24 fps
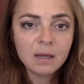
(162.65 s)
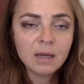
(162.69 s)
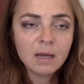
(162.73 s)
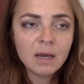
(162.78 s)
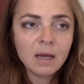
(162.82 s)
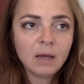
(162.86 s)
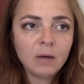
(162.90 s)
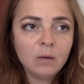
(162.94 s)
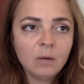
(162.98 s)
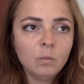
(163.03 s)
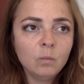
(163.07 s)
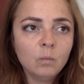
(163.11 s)

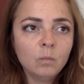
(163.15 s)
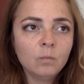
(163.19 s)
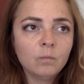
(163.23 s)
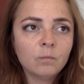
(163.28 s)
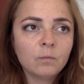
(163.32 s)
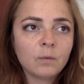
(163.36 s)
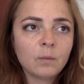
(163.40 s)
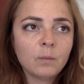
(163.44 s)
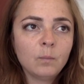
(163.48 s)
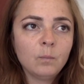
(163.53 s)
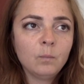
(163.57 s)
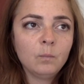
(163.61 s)
And
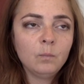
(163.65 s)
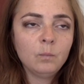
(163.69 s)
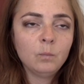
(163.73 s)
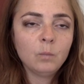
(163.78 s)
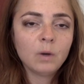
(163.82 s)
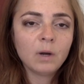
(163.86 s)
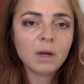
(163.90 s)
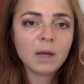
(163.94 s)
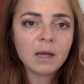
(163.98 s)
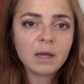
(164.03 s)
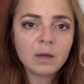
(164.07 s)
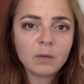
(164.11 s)
from what
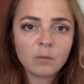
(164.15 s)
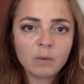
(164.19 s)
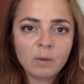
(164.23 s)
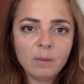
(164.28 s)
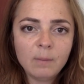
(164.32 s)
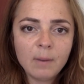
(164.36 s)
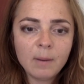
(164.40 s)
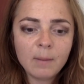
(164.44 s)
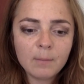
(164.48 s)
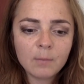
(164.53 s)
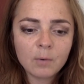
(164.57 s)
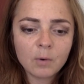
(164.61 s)
I can
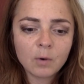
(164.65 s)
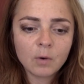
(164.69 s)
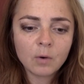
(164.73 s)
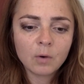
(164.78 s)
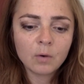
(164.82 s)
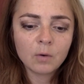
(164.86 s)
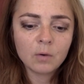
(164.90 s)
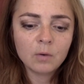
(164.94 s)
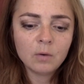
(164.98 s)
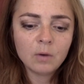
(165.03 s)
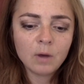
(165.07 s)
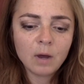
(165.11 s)

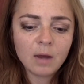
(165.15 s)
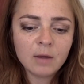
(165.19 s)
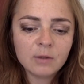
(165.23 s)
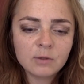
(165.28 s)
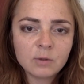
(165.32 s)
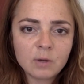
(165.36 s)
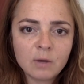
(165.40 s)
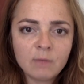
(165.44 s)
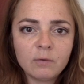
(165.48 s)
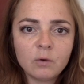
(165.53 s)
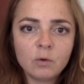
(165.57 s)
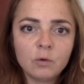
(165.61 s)
remember, so
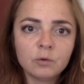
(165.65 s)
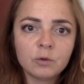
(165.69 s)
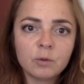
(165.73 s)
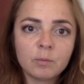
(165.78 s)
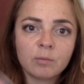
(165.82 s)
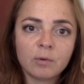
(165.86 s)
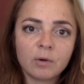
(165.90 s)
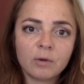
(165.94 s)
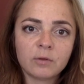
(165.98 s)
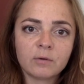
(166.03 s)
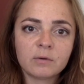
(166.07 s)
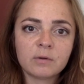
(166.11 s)
I have an older
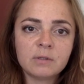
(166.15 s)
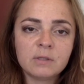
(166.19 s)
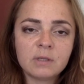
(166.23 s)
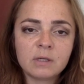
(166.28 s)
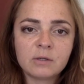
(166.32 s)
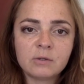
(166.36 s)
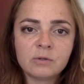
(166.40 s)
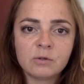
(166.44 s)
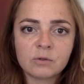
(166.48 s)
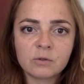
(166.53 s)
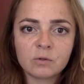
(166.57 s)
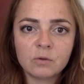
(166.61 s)
brother,
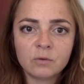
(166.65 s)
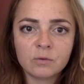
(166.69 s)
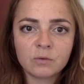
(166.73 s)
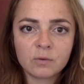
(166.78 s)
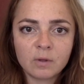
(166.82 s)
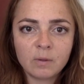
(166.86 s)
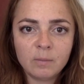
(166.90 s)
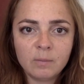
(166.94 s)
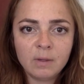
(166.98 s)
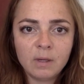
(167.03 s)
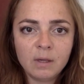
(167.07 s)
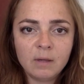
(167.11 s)
6 years older
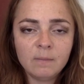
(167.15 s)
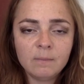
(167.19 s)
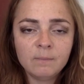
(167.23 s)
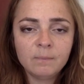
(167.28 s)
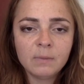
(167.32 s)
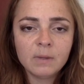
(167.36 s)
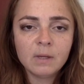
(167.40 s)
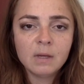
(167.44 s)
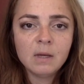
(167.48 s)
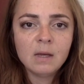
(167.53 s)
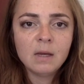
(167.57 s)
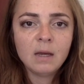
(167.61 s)
than me,
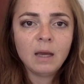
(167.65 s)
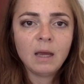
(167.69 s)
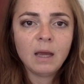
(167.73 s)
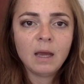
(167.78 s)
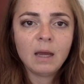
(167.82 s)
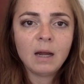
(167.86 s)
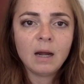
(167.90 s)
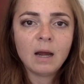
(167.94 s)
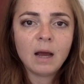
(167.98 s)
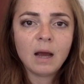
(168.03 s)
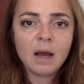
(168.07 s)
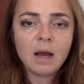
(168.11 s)

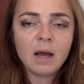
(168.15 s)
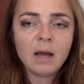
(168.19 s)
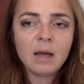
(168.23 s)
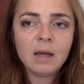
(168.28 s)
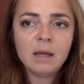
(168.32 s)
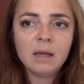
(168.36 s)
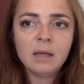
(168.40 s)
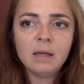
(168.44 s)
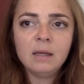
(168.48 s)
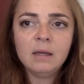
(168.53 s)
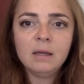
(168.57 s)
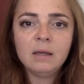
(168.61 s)
and
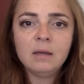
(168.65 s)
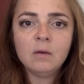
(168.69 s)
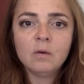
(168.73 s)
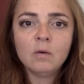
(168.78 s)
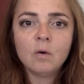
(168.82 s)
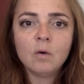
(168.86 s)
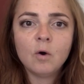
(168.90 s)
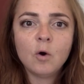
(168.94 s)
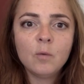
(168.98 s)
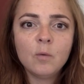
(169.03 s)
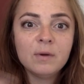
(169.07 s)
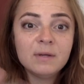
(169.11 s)
I
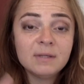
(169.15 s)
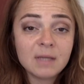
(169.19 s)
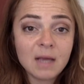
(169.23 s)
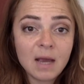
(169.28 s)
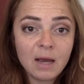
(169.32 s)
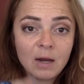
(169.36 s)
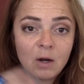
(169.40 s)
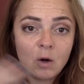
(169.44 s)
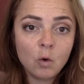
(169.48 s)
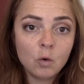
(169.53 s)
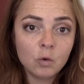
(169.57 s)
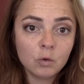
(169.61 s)
always
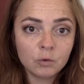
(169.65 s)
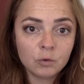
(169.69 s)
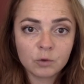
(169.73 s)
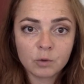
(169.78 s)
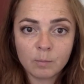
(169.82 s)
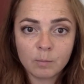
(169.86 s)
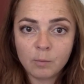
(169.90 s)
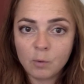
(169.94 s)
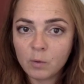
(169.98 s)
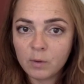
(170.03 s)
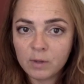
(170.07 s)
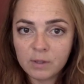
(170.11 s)
had older
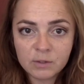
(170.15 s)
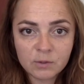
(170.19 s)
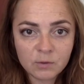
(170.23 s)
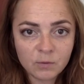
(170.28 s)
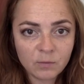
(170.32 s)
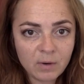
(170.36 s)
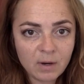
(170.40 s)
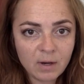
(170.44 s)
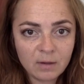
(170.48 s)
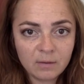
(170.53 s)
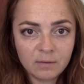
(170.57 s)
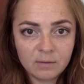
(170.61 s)
boys
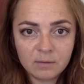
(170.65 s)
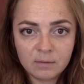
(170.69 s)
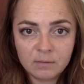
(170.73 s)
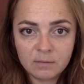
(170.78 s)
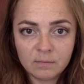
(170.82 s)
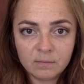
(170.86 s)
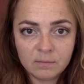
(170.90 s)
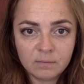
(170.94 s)
around.